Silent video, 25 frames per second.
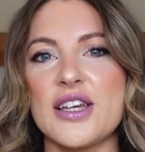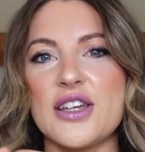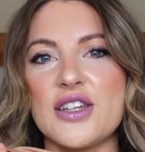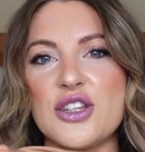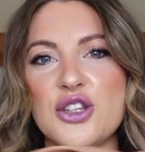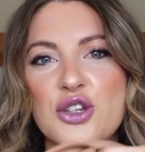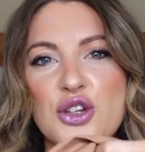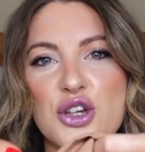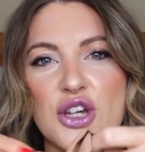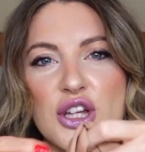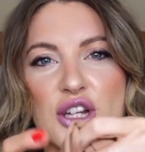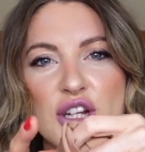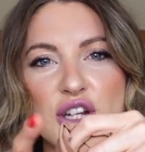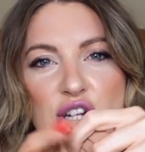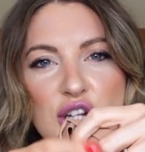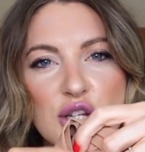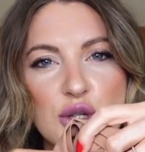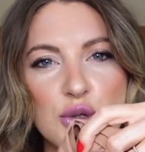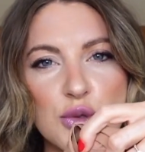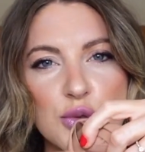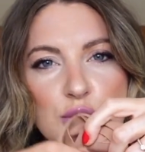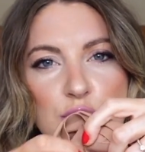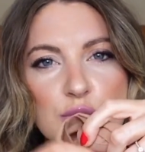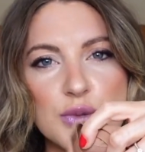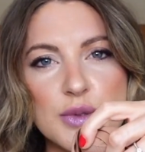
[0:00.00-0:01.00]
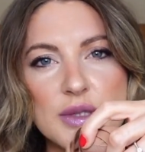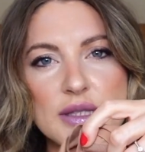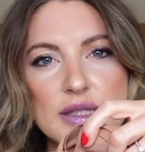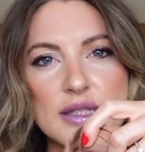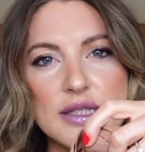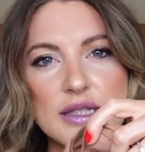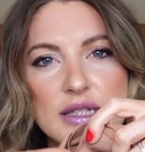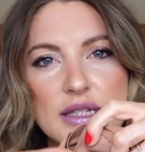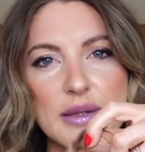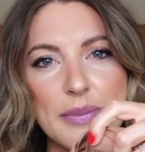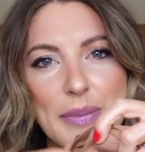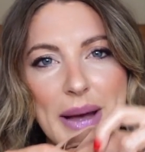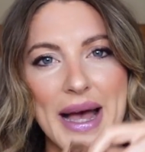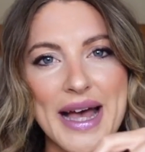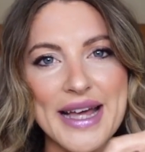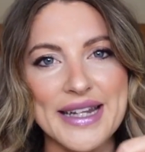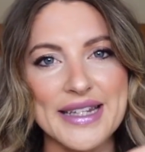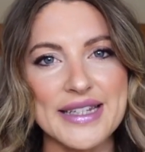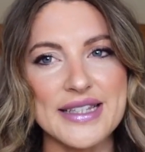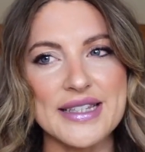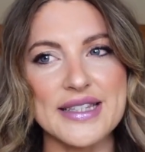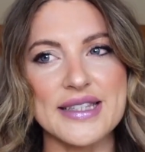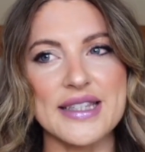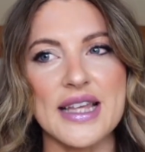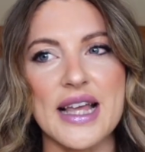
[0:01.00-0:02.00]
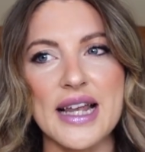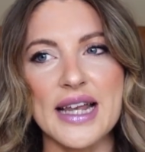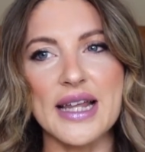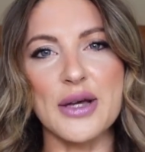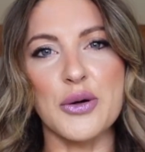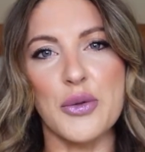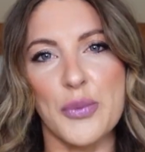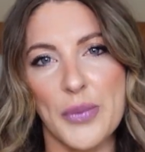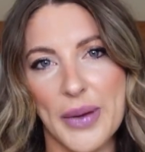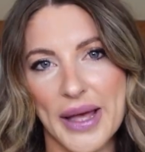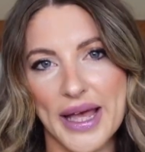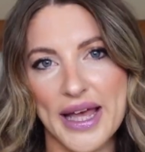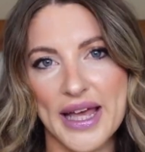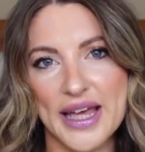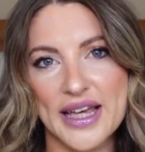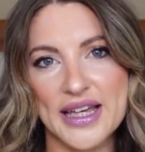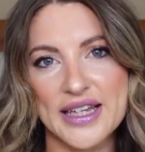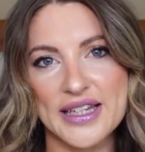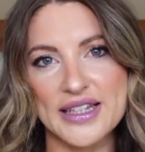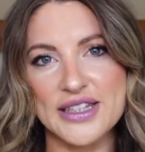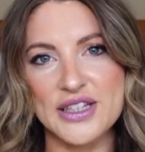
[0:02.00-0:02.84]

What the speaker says: you can lose your pants a little bit.